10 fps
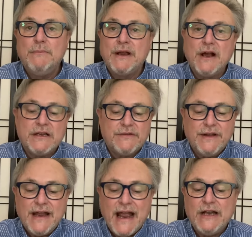because of
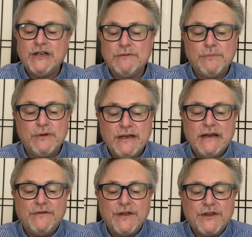an ancient
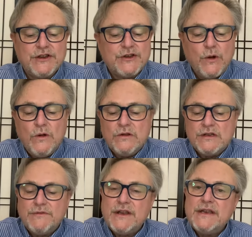belief that the
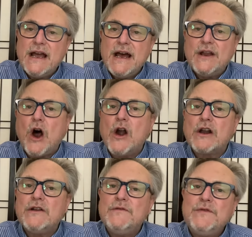souls of the dead are
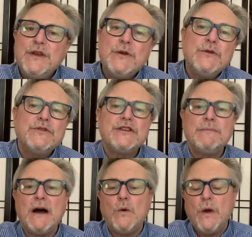confused
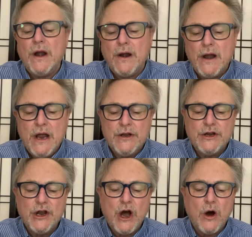about where
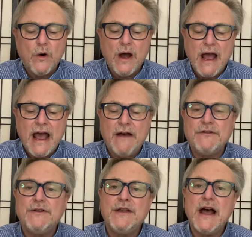to go
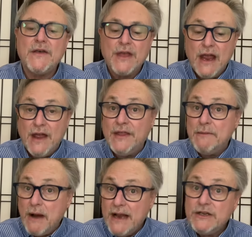after death, and they
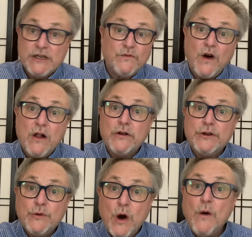might just follow
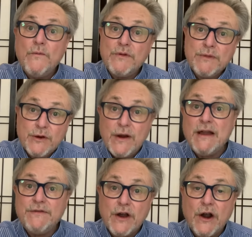you home from the
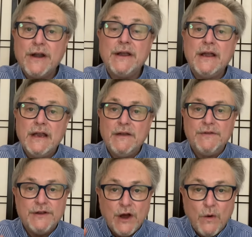graveyard
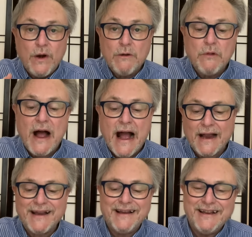if you don't wear
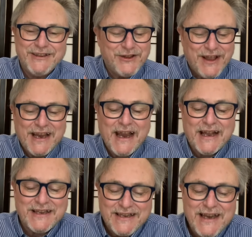black, and so they
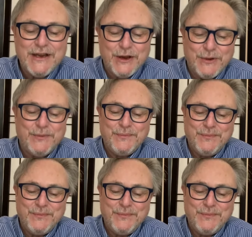can't see you.